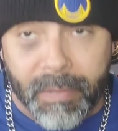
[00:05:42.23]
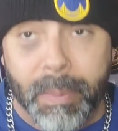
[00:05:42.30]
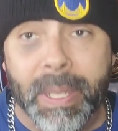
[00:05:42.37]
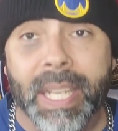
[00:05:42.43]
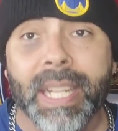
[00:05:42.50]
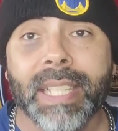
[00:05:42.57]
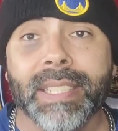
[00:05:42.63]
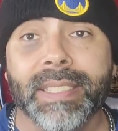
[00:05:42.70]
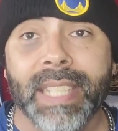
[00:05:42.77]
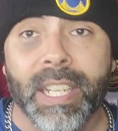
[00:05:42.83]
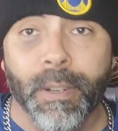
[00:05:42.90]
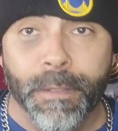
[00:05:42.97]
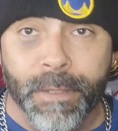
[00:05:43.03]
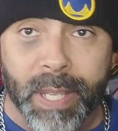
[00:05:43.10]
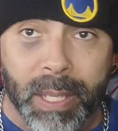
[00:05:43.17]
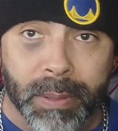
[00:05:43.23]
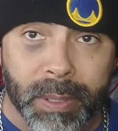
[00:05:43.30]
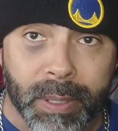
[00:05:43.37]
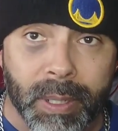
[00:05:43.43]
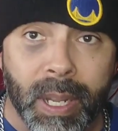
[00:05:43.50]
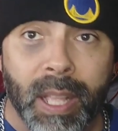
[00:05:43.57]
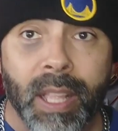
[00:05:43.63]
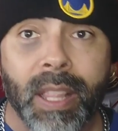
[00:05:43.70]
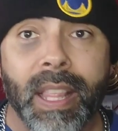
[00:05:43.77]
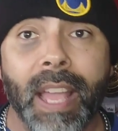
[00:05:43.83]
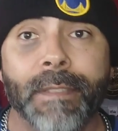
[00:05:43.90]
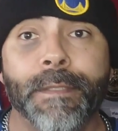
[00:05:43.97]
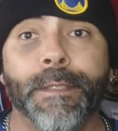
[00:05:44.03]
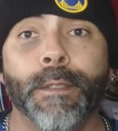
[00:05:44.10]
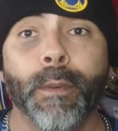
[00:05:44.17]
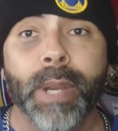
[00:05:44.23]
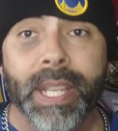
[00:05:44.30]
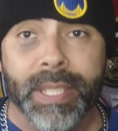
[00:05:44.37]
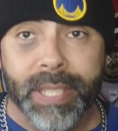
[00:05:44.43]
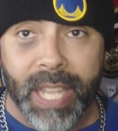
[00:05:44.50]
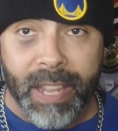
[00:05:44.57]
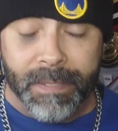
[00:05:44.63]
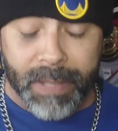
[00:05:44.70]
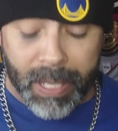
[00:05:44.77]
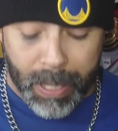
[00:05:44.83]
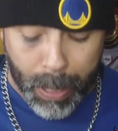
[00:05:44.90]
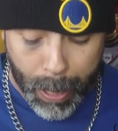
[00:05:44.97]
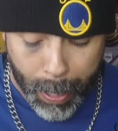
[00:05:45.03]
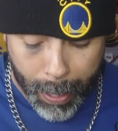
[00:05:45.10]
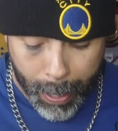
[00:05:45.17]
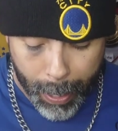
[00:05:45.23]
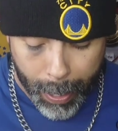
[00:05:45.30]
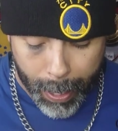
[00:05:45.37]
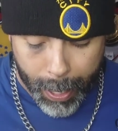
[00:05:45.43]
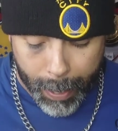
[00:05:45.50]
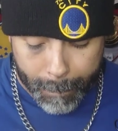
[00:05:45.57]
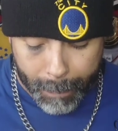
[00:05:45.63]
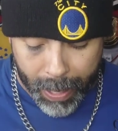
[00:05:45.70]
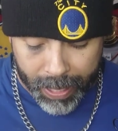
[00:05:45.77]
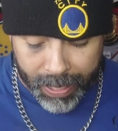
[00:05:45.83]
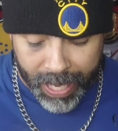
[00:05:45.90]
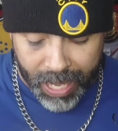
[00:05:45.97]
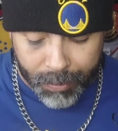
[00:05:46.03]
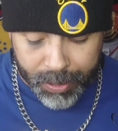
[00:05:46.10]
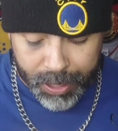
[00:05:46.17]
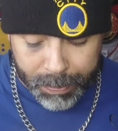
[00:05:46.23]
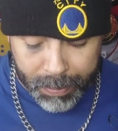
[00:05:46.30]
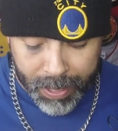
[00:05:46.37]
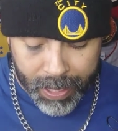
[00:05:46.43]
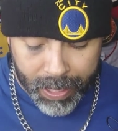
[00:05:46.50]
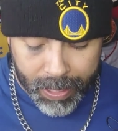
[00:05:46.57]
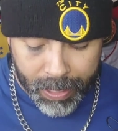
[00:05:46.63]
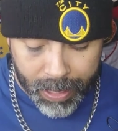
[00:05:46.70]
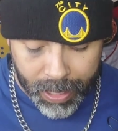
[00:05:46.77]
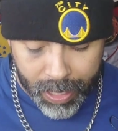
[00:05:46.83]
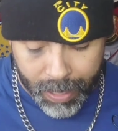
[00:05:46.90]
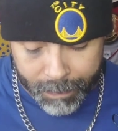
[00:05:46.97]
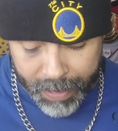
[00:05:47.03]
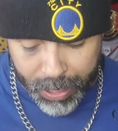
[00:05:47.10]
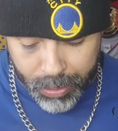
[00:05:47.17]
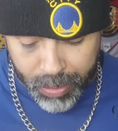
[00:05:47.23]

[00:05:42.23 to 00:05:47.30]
have been needing a center fielder, that free safety, a guy with speed. They